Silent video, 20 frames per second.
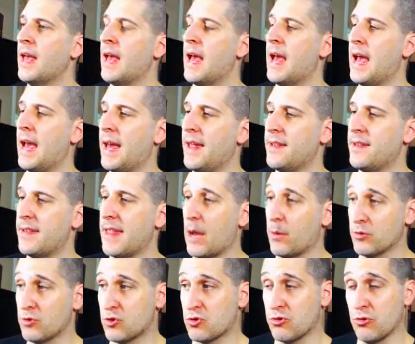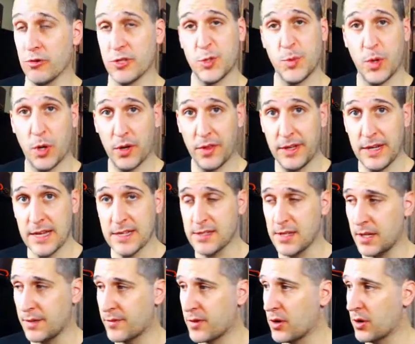And that was true. So we go to the next line
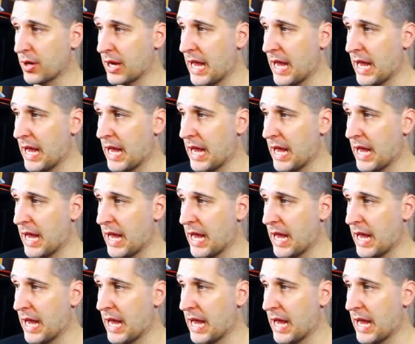of code.